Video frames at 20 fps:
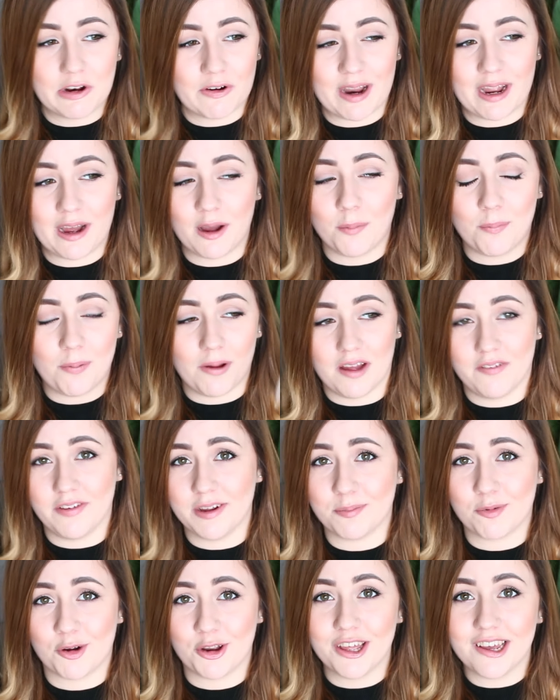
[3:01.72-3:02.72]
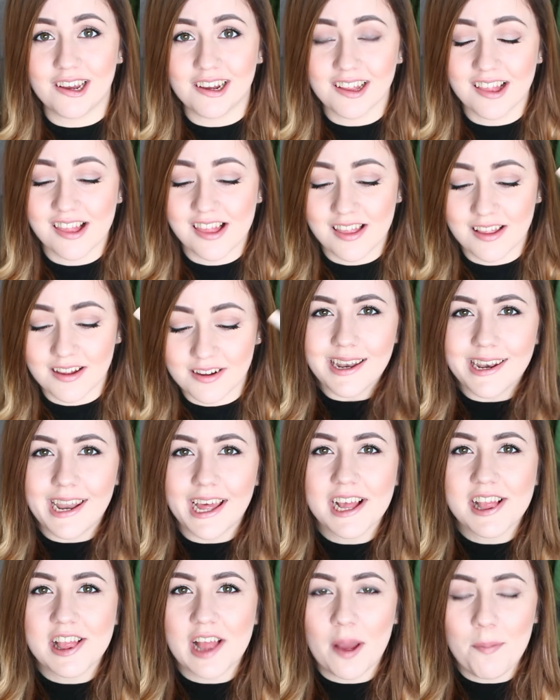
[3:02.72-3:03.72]
grail perfect products.
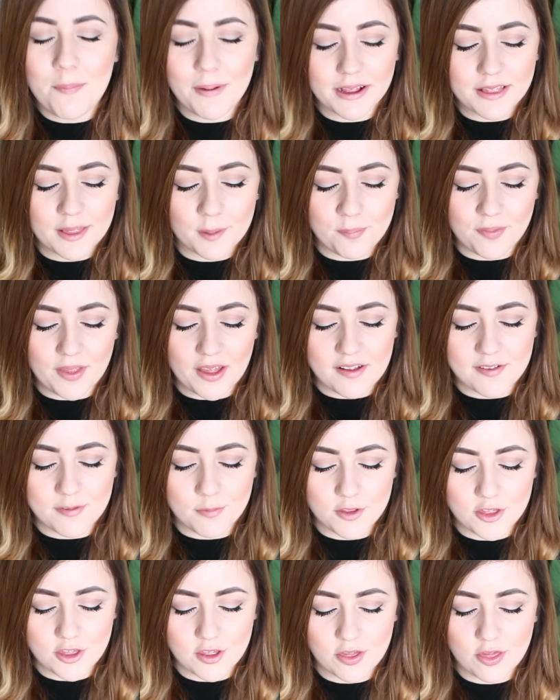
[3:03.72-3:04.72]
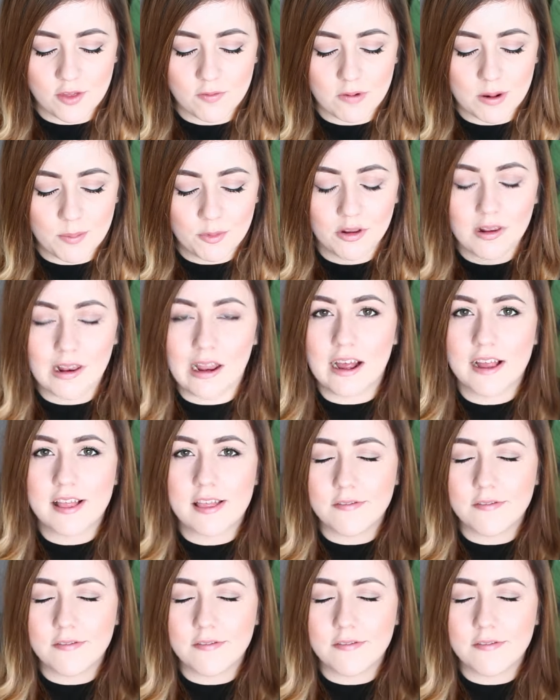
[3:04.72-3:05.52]
Next I picked up this, which is the Rimmel Last